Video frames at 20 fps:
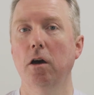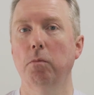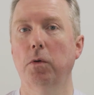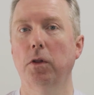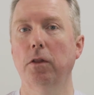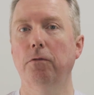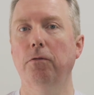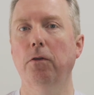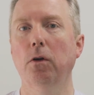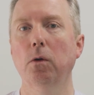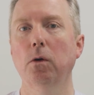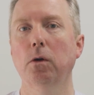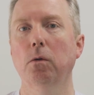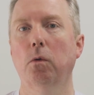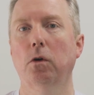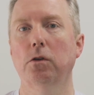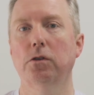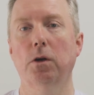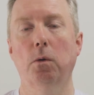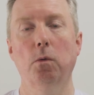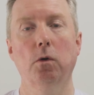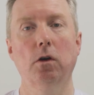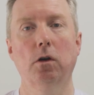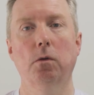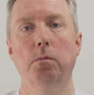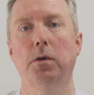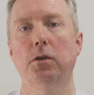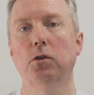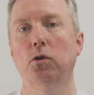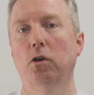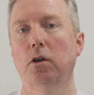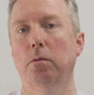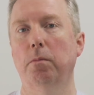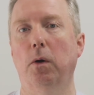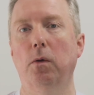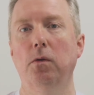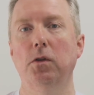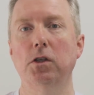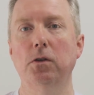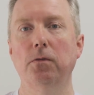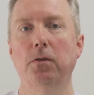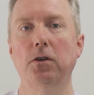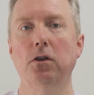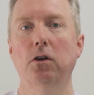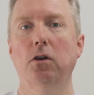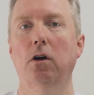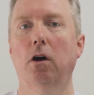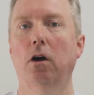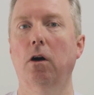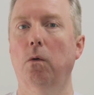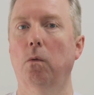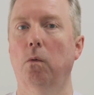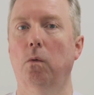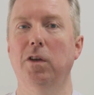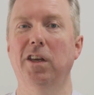But the following ones that we're going to be talking about in this video are,